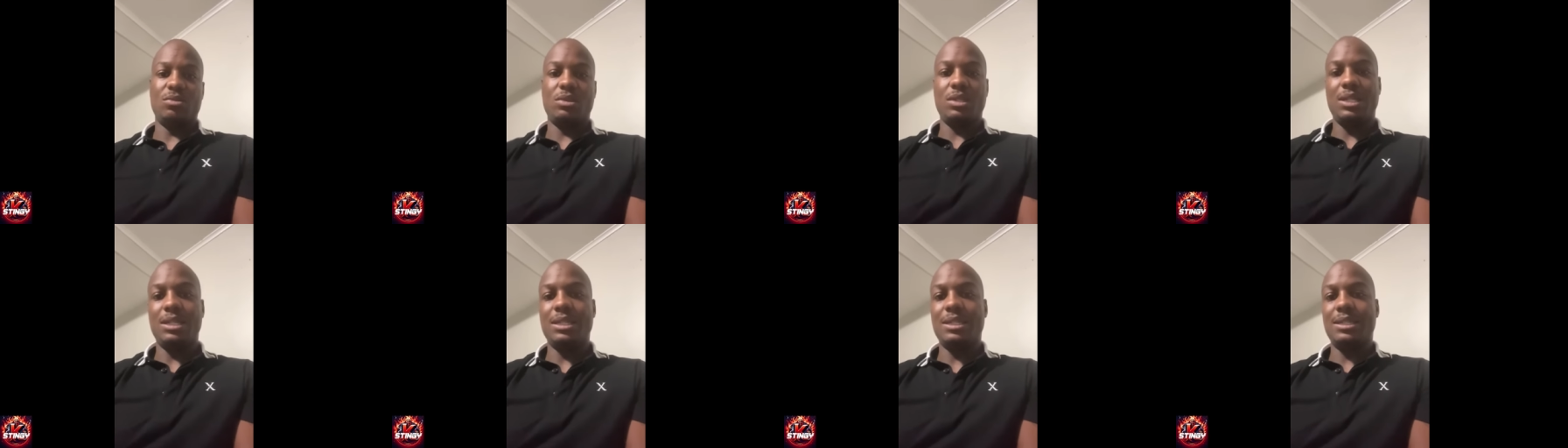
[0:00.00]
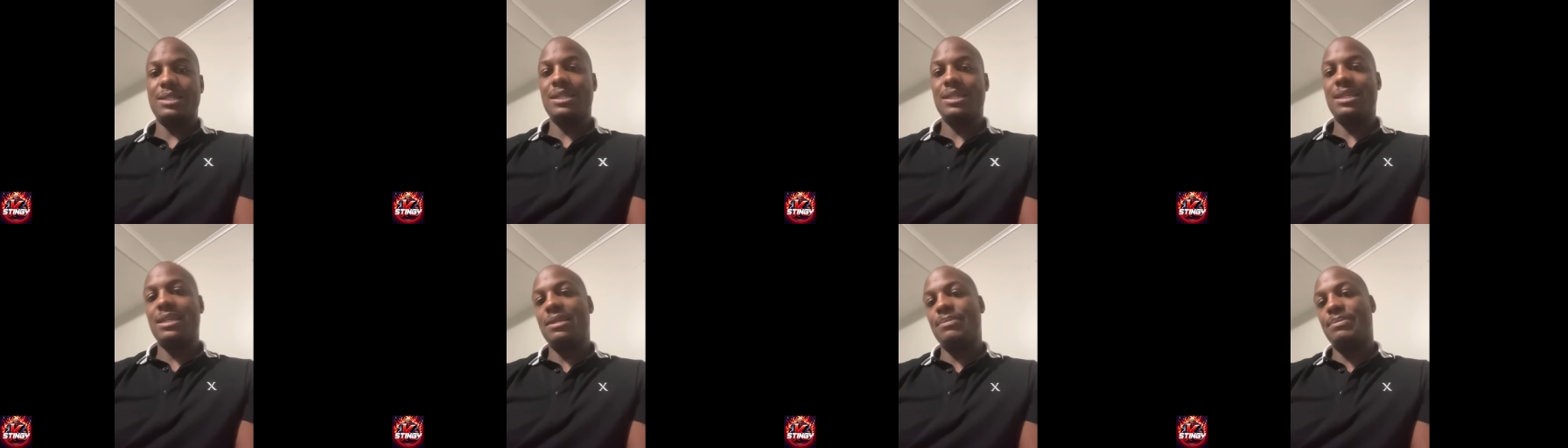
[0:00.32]

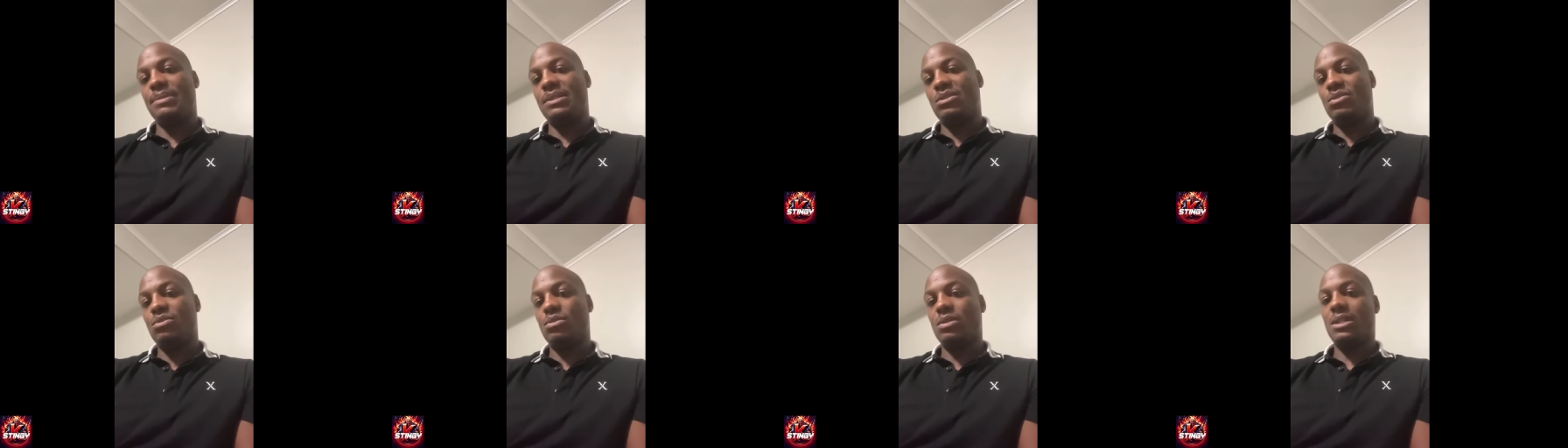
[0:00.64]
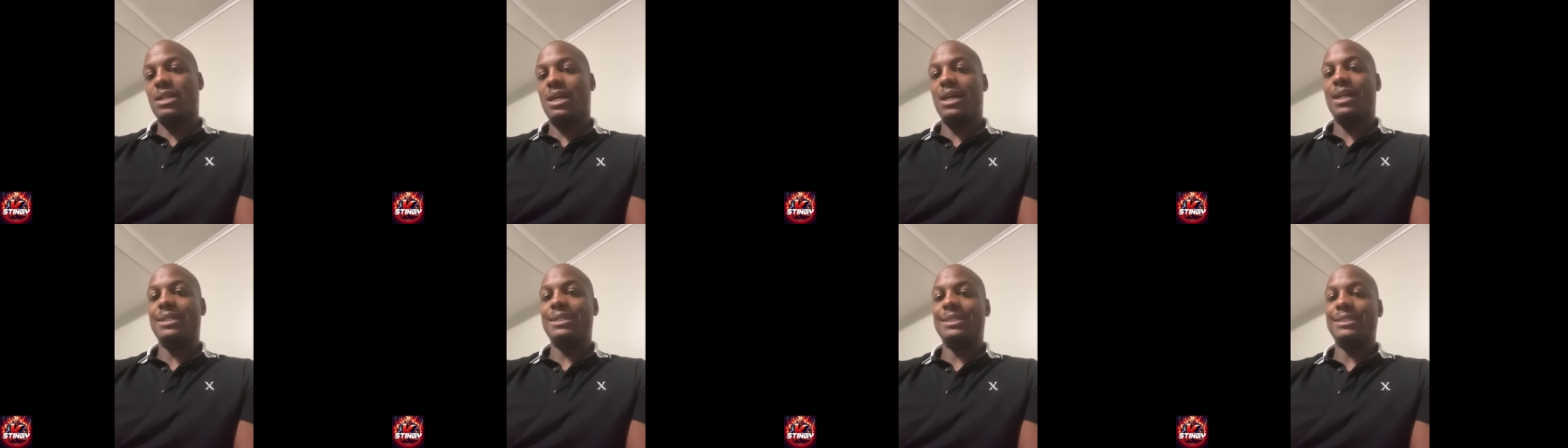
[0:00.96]
internet and be doing
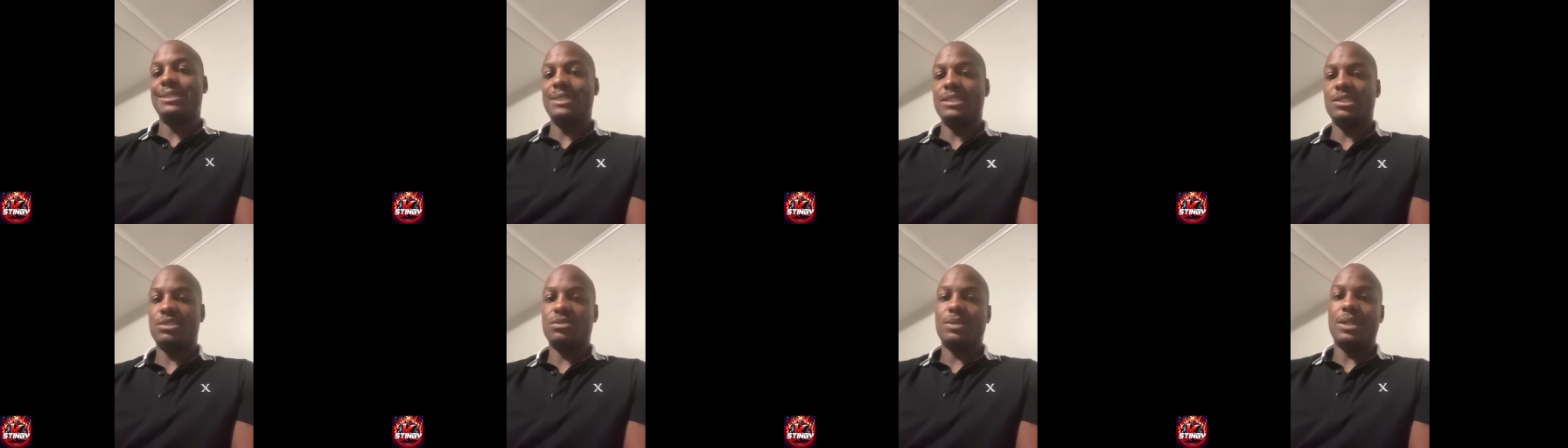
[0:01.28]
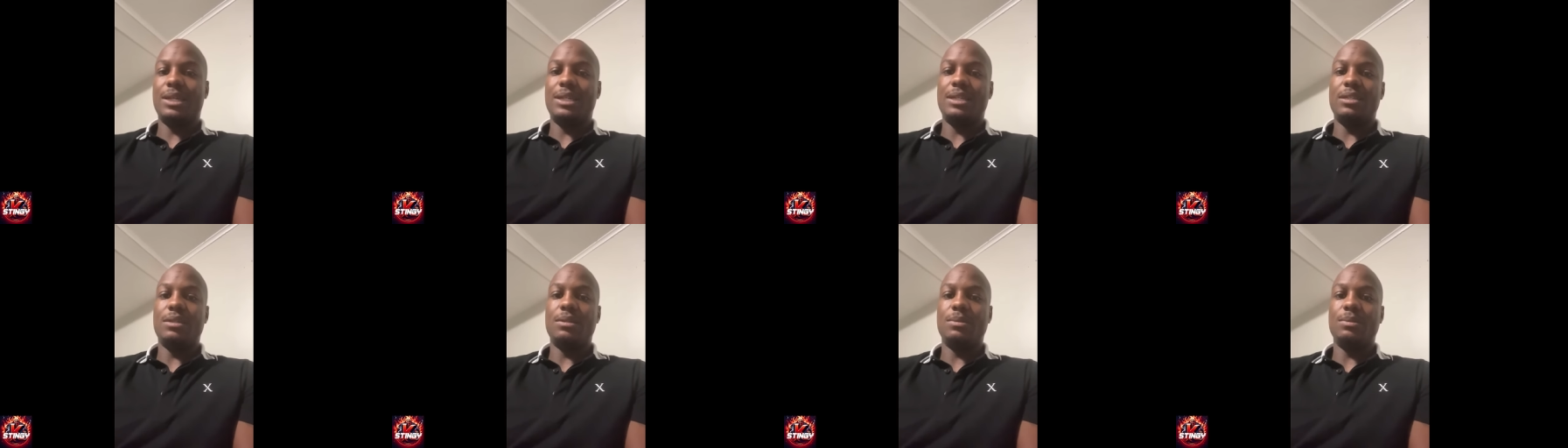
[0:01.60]
all of this right
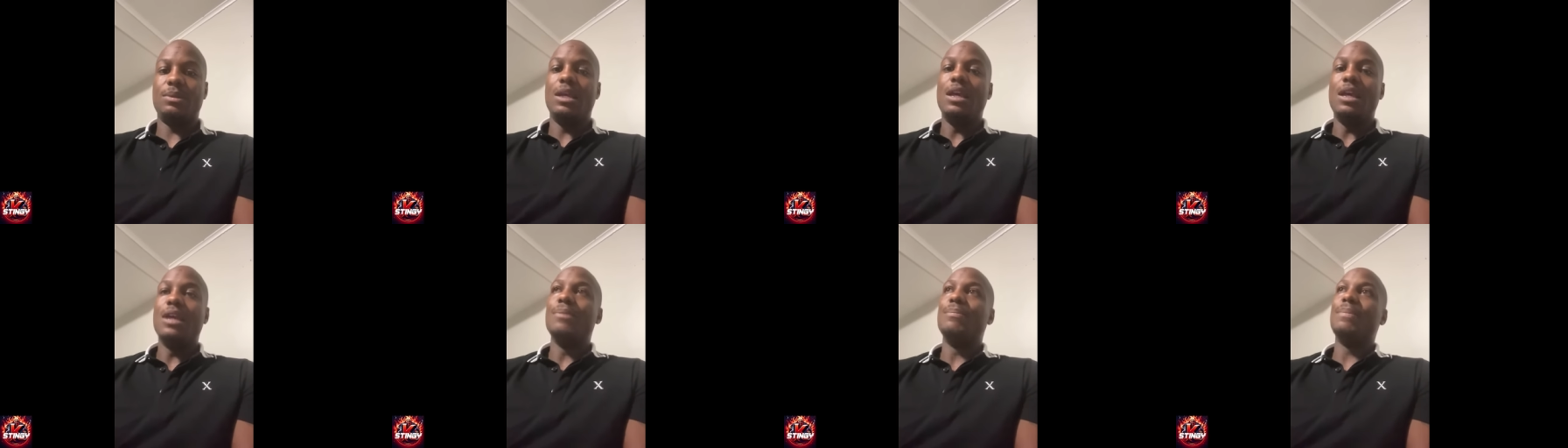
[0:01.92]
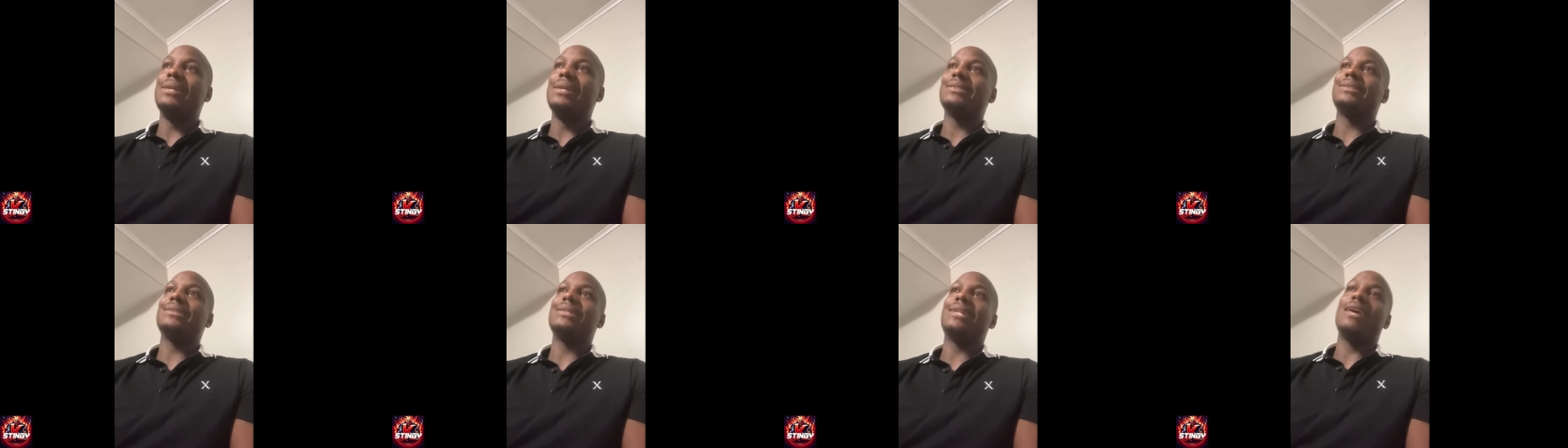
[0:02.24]
here,
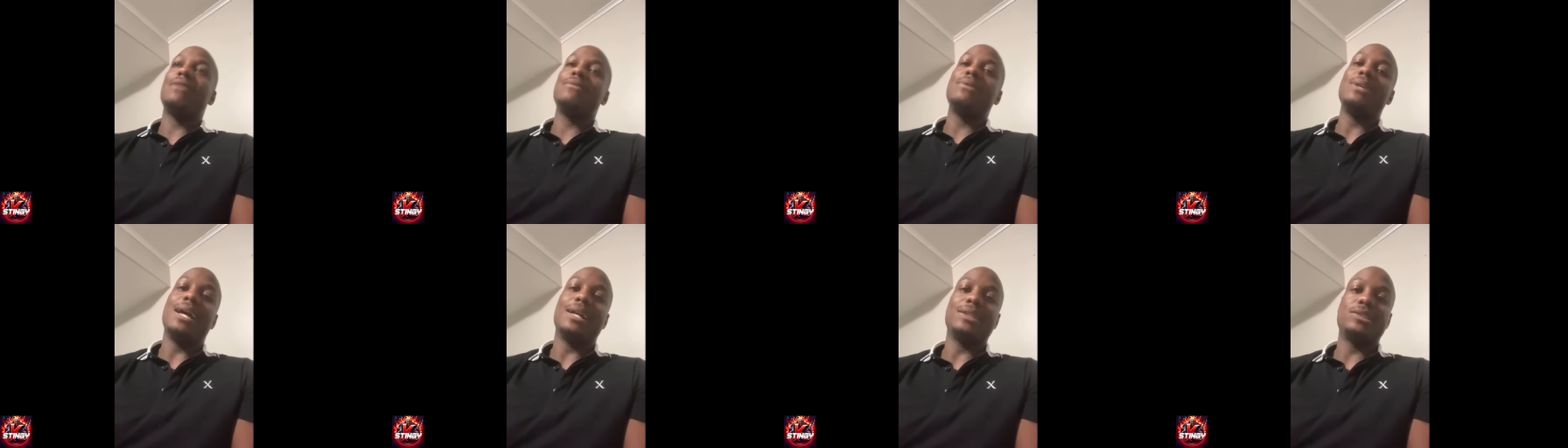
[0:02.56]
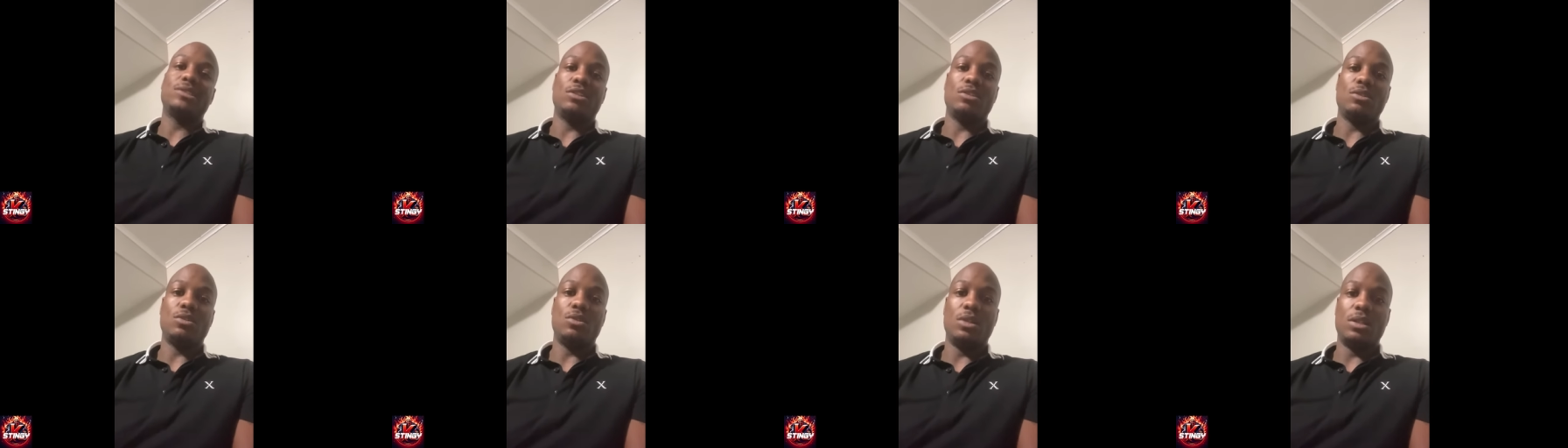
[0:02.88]
making like we got
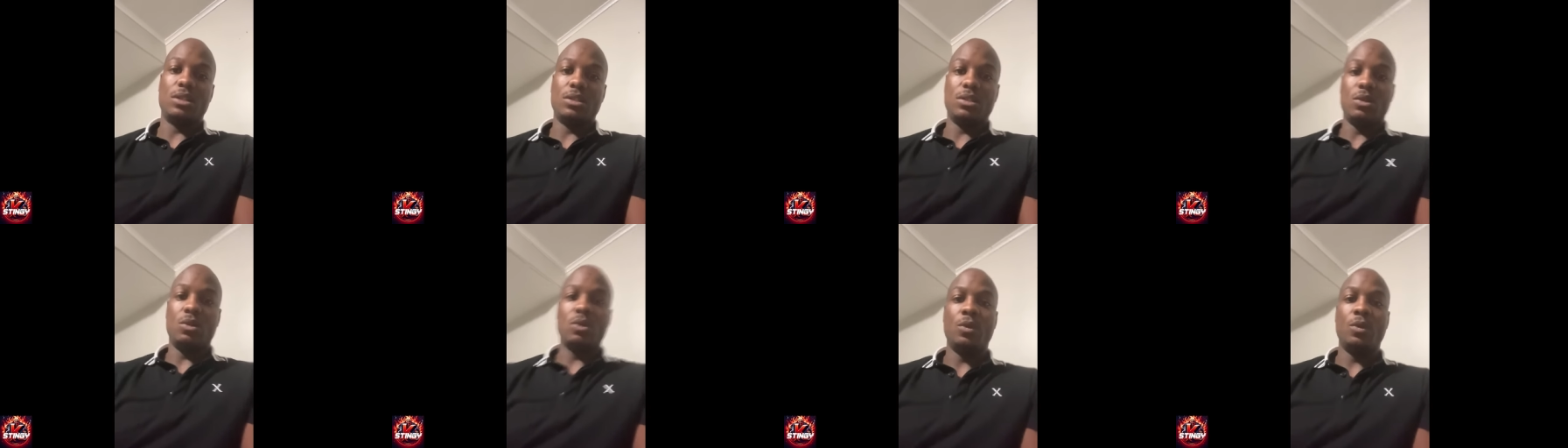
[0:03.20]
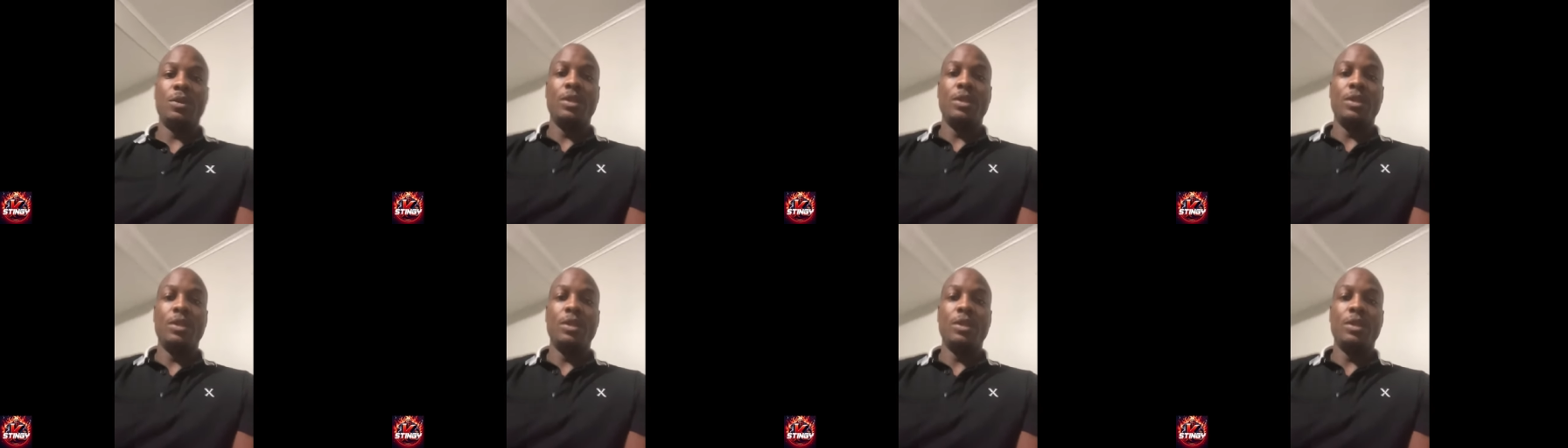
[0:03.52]
something going on,